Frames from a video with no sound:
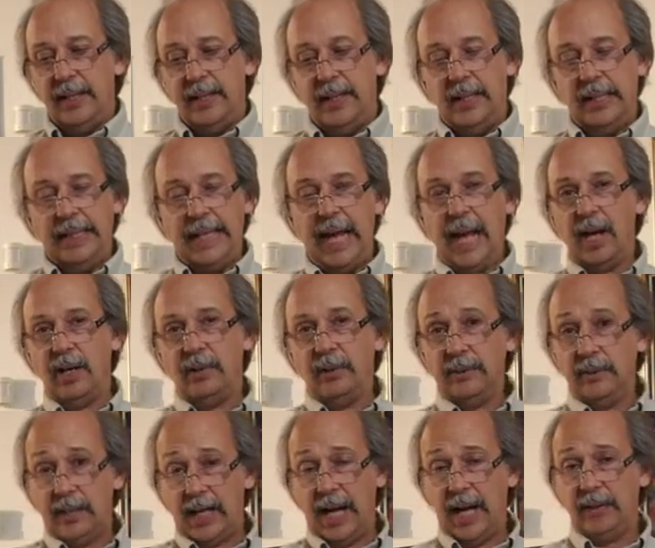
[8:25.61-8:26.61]

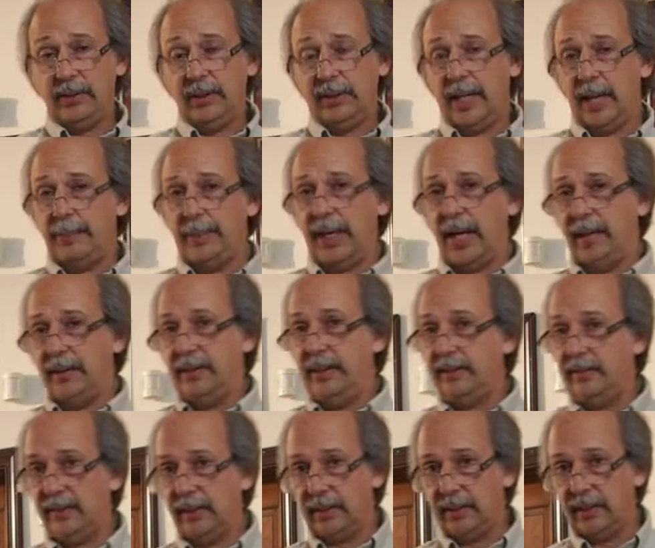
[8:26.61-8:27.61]
Now, how could that be
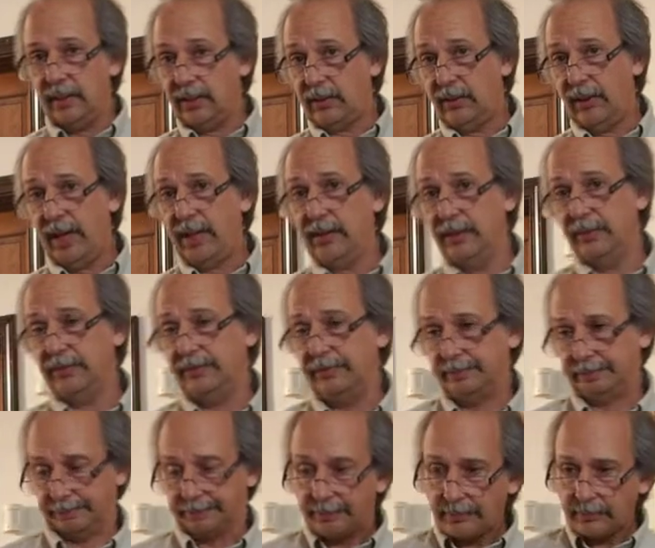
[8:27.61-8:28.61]
artistic and creative?
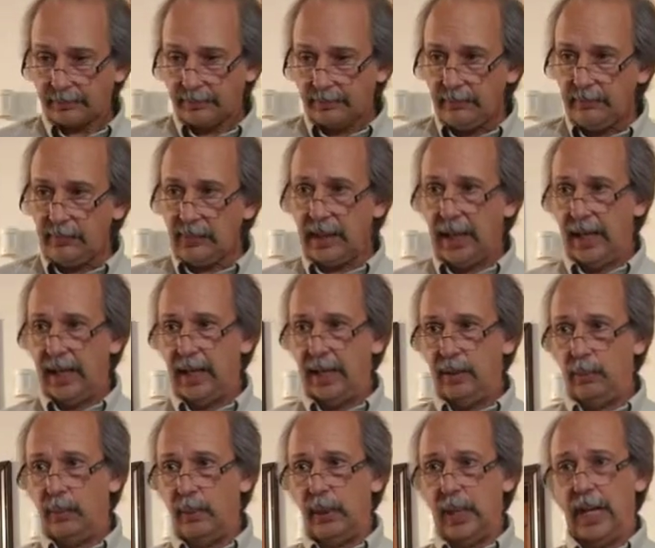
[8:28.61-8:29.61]

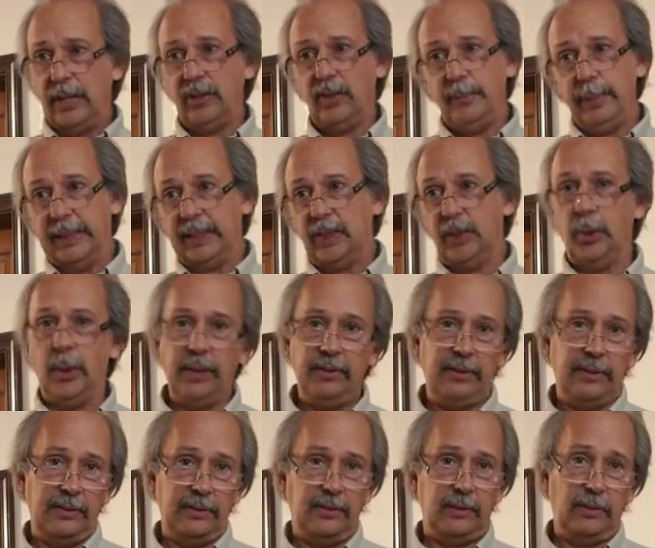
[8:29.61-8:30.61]
How could you make a
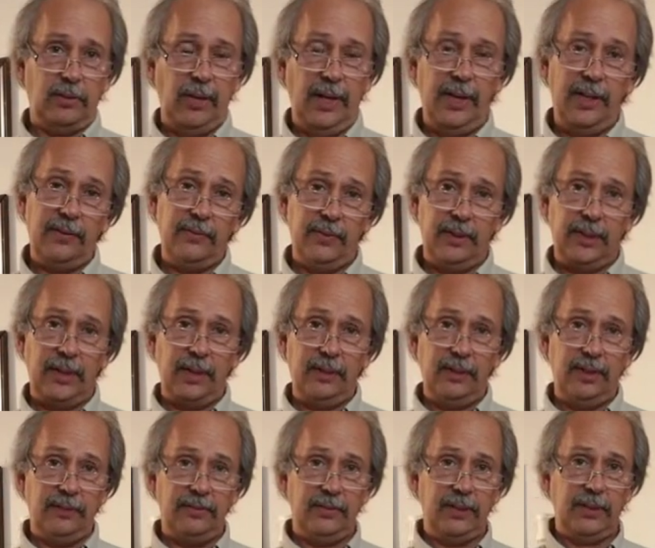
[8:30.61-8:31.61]
choice that's creative and
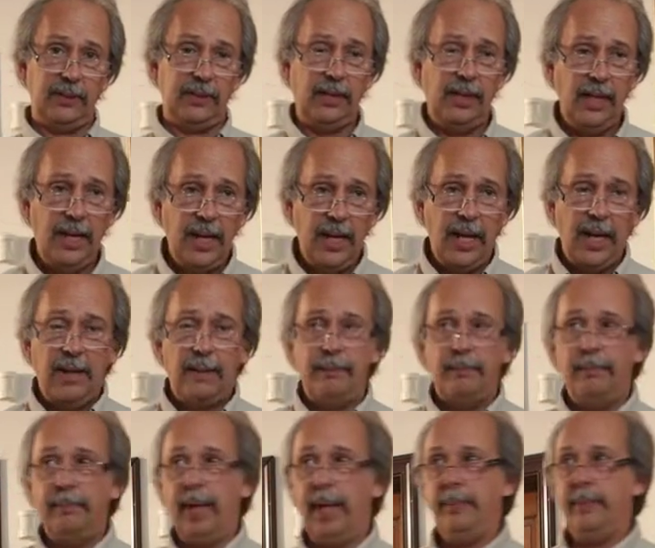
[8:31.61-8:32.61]
artistic?
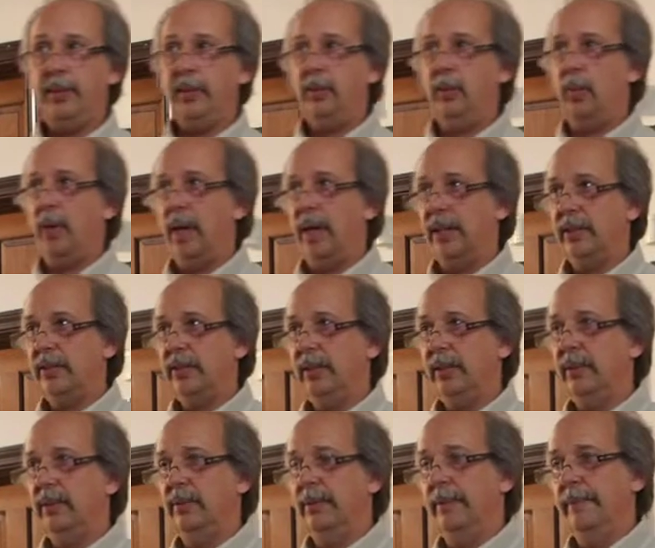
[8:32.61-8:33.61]
Maybe you want
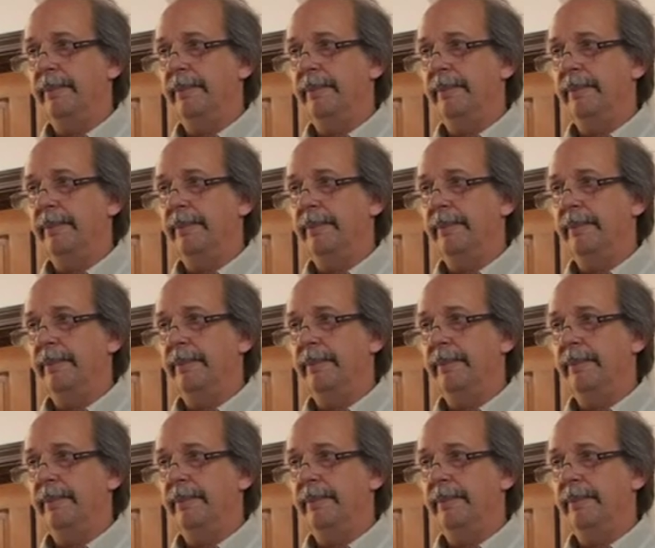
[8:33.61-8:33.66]
to